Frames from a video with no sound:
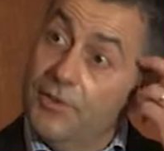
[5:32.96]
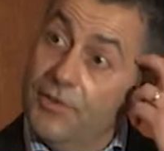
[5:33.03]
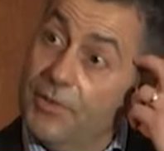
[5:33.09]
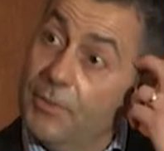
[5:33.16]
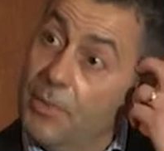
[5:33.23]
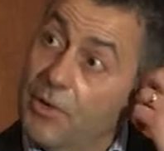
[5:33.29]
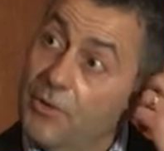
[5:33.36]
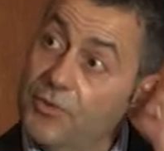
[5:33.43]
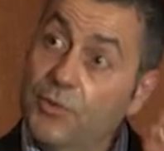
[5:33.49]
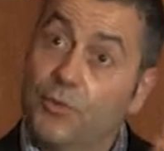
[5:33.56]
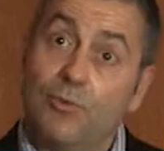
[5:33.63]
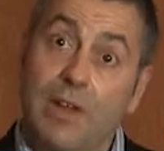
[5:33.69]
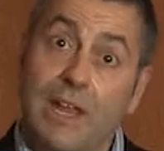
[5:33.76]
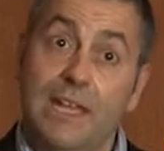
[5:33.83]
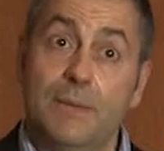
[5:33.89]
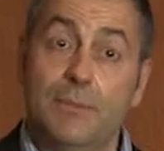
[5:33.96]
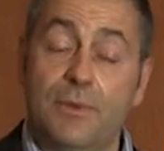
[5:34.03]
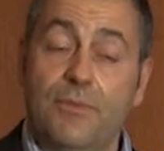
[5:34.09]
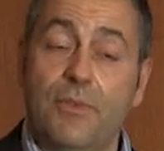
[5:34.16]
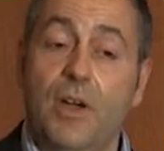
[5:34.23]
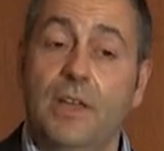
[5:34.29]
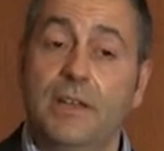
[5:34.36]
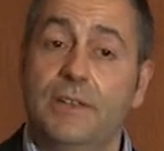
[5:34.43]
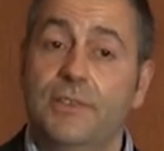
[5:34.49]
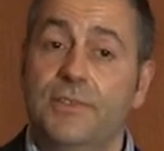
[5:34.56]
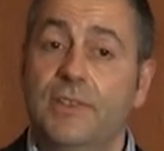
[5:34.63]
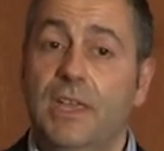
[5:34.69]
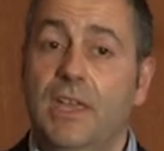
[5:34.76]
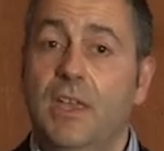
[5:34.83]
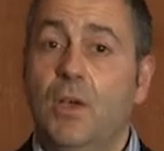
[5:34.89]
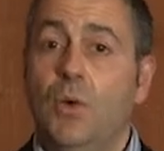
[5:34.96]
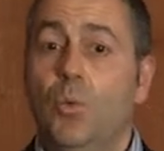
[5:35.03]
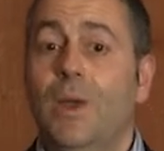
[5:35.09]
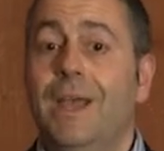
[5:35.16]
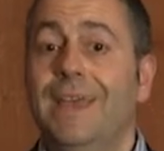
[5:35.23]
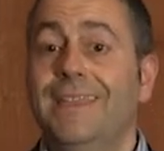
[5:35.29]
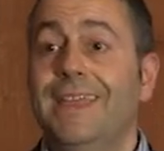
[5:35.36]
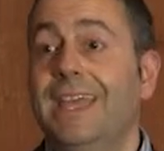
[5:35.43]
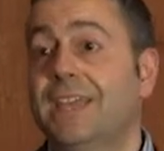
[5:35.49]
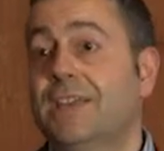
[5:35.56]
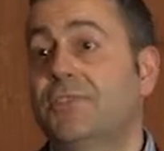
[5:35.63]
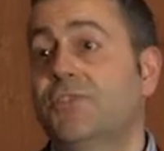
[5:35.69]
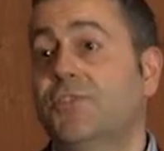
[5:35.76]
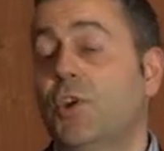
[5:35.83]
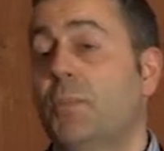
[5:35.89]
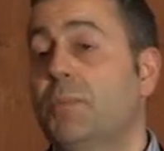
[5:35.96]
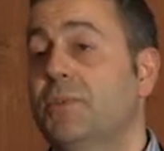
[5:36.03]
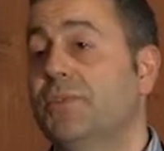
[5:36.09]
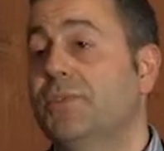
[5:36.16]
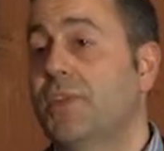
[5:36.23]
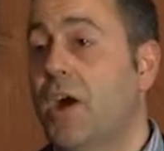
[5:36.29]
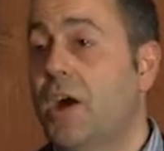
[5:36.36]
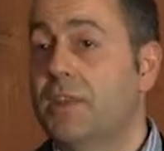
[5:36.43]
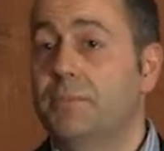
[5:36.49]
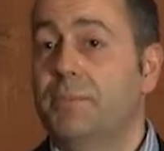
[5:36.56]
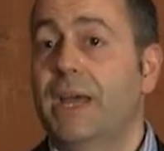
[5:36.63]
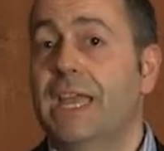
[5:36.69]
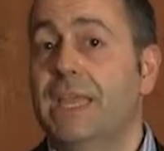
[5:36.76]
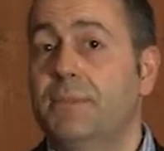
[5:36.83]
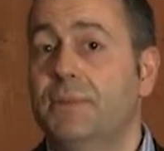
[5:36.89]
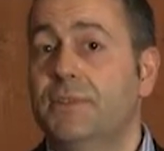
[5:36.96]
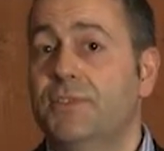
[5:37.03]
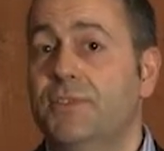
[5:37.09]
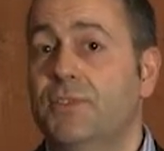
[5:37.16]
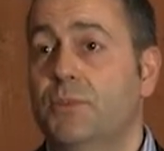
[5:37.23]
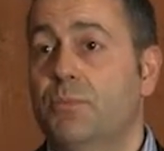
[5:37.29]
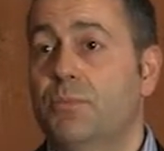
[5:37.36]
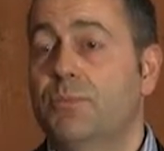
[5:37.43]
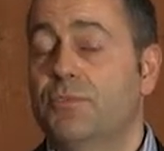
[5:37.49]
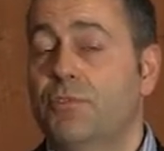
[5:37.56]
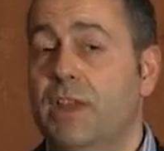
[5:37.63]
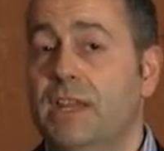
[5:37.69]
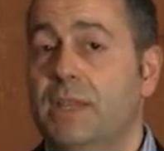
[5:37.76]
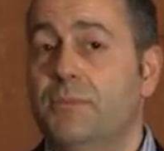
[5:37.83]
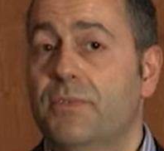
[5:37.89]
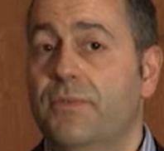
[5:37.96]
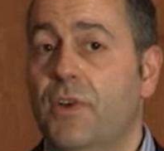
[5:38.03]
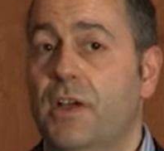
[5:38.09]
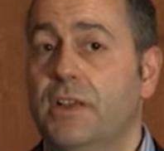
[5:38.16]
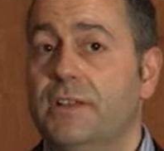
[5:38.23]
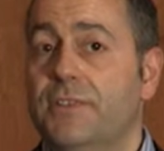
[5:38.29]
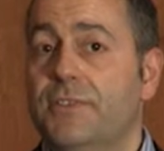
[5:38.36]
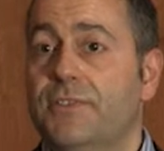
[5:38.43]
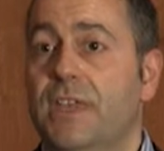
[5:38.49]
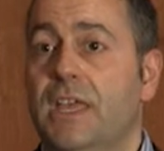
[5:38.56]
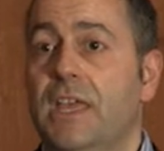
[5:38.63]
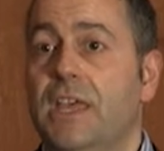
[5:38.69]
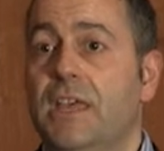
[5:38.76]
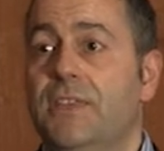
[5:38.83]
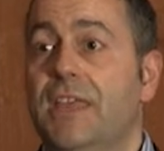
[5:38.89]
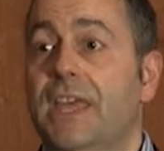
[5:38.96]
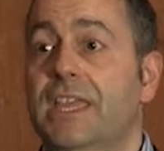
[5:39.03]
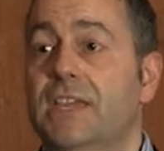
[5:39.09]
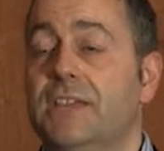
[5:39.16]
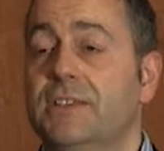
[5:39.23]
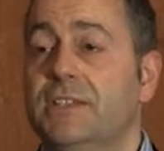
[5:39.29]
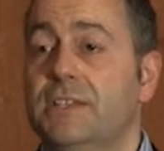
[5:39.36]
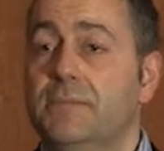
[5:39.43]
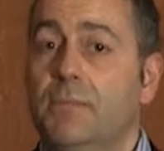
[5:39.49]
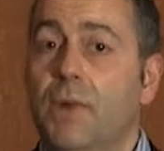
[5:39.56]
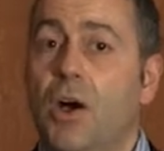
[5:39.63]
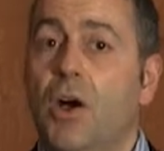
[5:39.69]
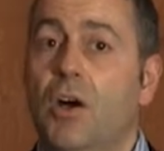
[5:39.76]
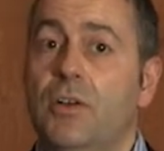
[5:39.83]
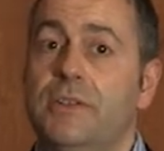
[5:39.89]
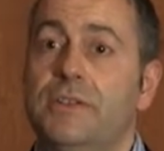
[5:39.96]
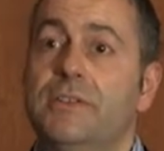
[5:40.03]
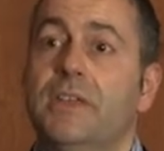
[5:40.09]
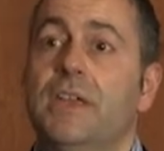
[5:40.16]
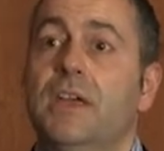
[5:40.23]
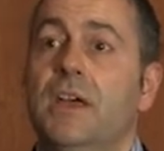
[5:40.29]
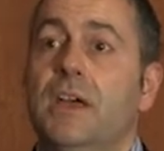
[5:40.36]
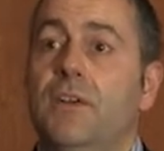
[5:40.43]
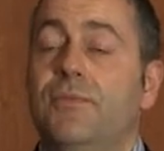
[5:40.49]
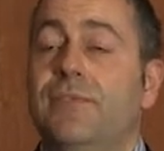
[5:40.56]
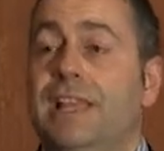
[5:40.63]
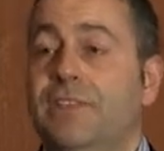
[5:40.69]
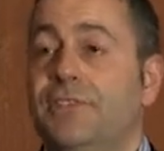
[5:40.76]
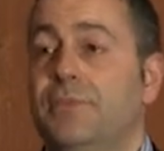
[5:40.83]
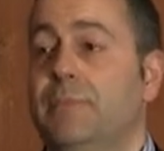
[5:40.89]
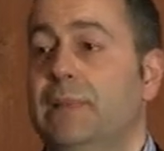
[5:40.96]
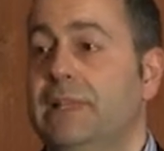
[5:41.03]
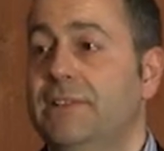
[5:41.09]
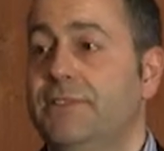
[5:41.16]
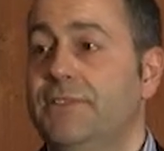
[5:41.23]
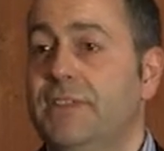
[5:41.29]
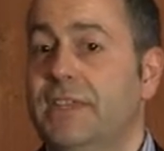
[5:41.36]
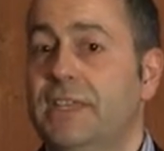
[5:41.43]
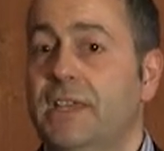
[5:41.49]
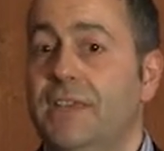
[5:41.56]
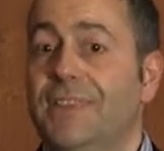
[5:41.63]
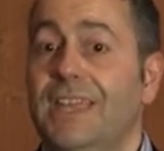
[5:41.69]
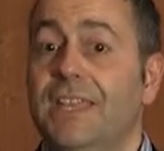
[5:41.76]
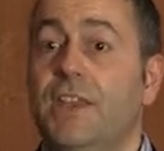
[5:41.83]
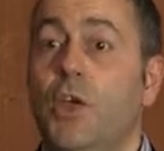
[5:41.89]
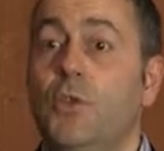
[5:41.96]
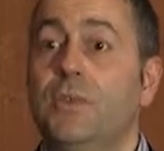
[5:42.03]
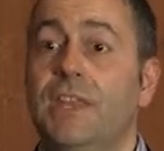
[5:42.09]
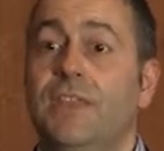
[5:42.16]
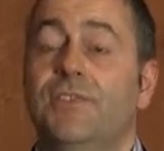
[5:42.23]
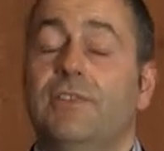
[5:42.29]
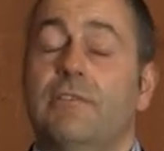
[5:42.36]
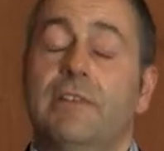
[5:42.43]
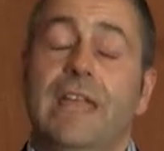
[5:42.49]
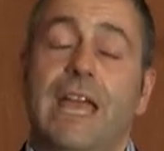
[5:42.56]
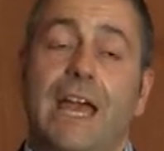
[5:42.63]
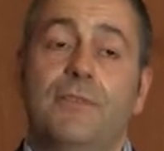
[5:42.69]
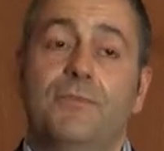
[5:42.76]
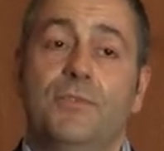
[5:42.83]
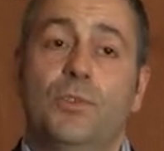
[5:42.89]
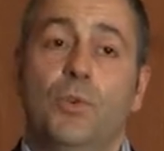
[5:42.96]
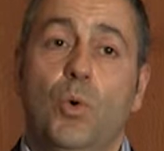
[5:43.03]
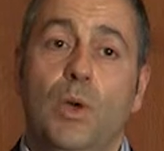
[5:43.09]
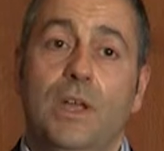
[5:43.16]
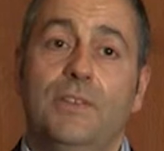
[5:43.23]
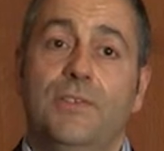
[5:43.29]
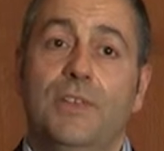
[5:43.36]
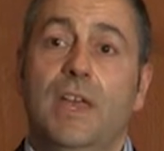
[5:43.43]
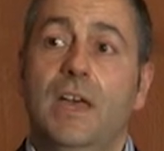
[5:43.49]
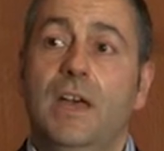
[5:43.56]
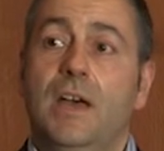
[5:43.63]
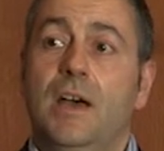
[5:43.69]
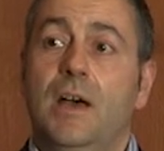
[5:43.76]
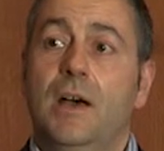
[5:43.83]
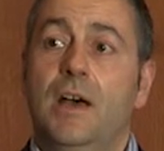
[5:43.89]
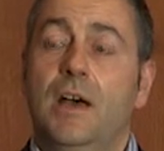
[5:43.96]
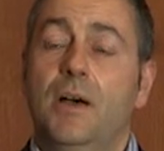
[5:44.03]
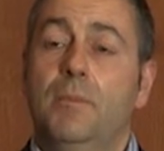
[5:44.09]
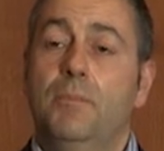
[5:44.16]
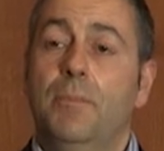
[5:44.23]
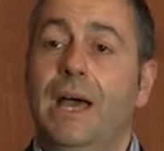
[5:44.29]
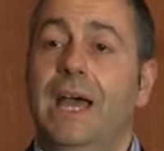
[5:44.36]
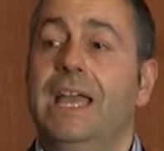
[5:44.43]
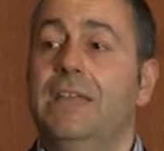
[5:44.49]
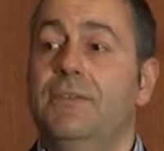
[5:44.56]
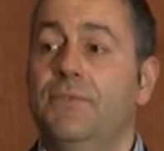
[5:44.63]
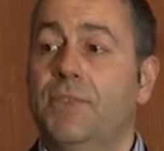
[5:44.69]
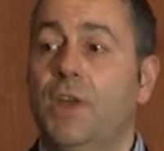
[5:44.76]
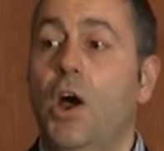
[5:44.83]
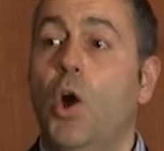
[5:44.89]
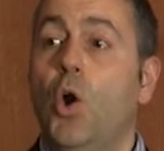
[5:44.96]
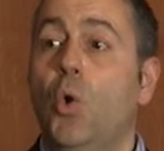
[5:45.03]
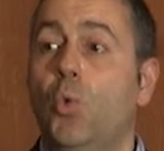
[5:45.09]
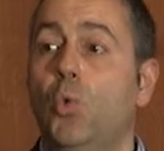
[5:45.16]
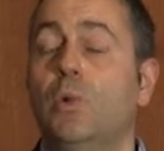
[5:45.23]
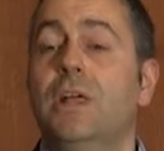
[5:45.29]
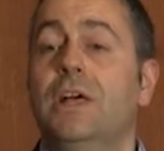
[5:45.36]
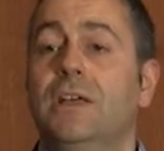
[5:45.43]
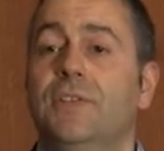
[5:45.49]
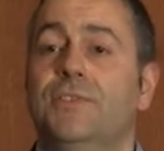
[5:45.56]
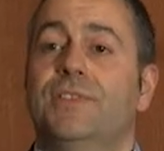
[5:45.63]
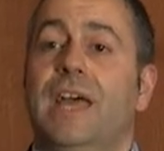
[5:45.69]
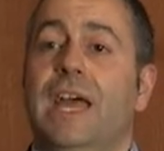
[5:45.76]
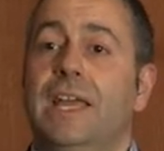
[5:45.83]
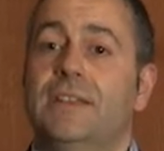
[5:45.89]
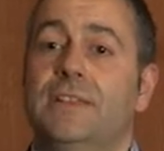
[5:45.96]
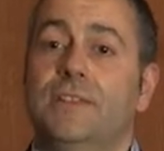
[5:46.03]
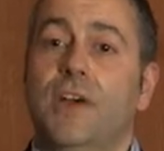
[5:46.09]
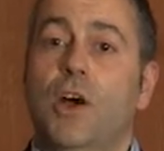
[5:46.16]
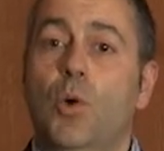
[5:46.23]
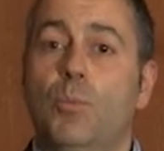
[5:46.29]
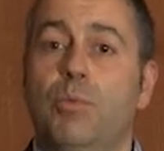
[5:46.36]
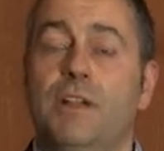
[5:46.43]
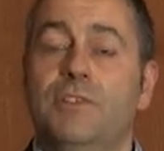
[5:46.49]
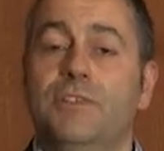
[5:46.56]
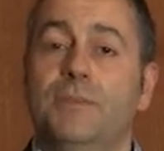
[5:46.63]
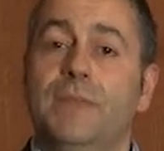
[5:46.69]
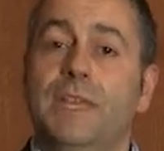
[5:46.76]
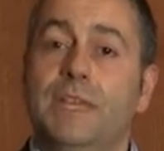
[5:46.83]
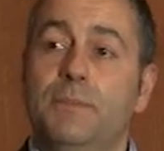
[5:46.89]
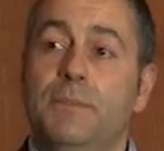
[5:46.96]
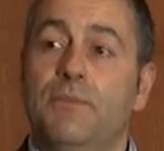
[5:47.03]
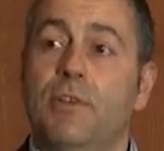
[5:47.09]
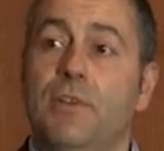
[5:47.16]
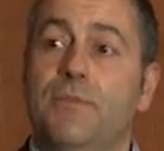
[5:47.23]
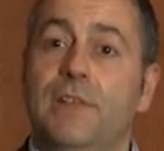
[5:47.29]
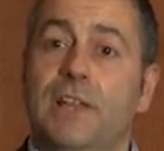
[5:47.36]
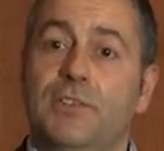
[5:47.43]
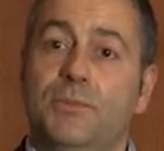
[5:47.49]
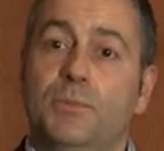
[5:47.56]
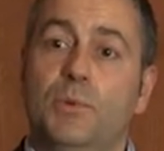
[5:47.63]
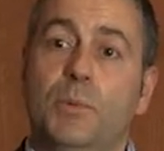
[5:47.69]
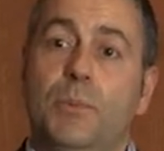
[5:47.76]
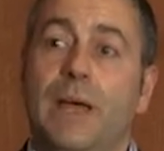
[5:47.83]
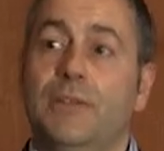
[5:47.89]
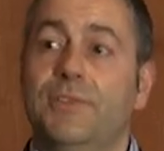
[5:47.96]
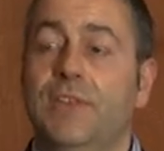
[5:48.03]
as opposed to training providers, where they can stop and start the payments to training providers, they can demand flexibility, and they don't necessarily have to always pay for the whole standard, the whole apprenticeship. They can be very flexible about